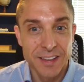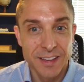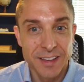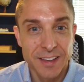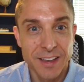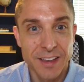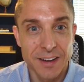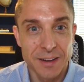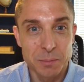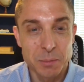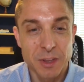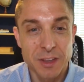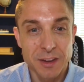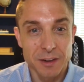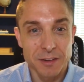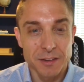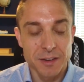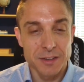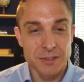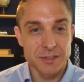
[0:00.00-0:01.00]
And I'm
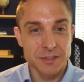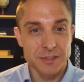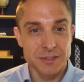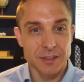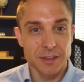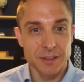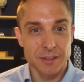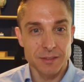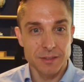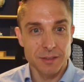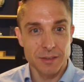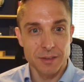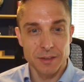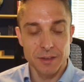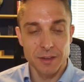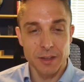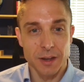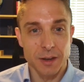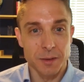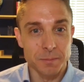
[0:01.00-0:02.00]
curious,
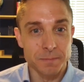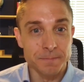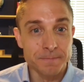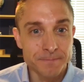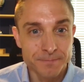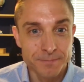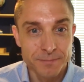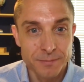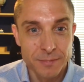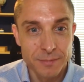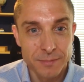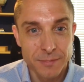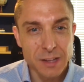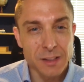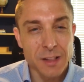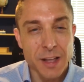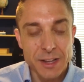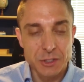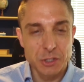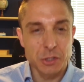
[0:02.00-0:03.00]
the
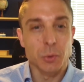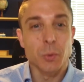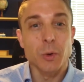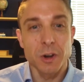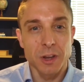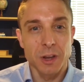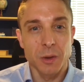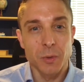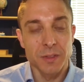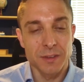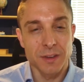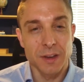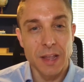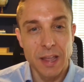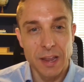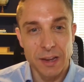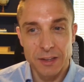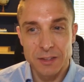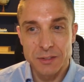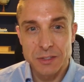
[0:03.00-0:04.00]
clients you're working with today
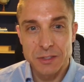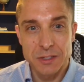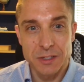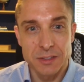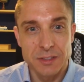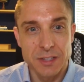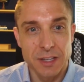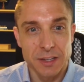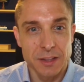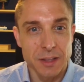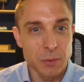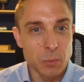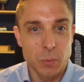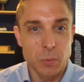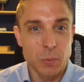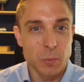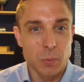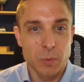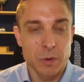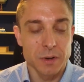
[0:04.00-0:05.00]
and consulting, like
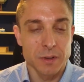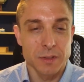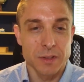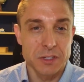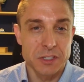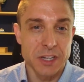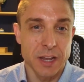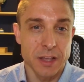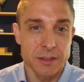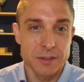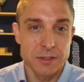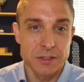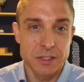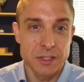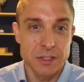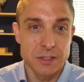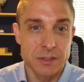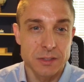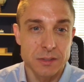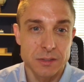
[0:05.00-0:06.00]
what are the
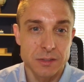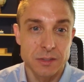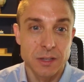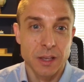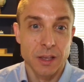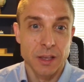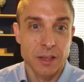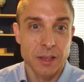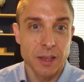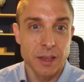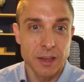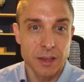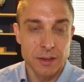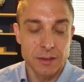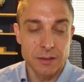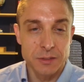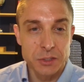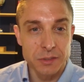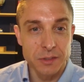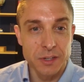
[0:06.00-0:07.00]
challenges
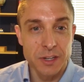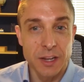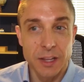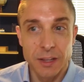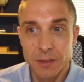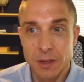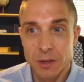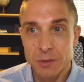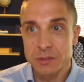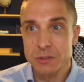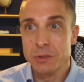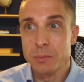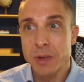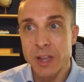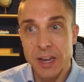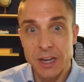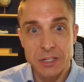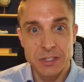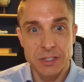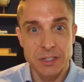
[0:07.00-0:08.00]
in treating those new
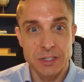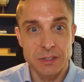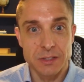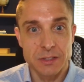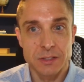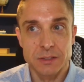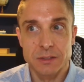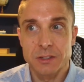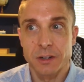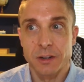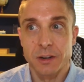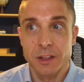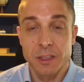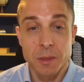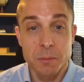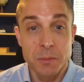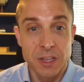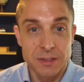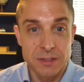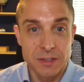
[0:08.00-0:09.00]
patients and turning
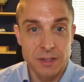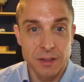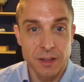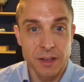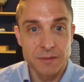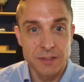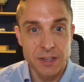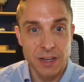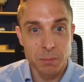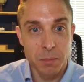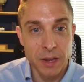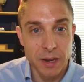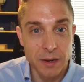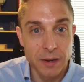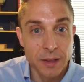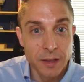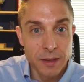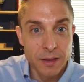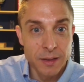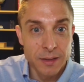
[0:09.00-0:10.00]
them into lifetime
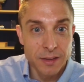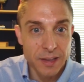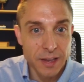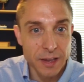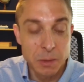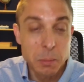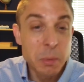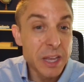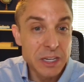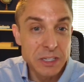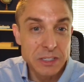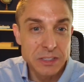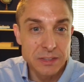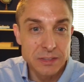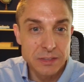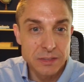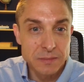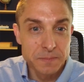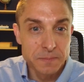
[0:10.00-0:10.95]
kind of patients?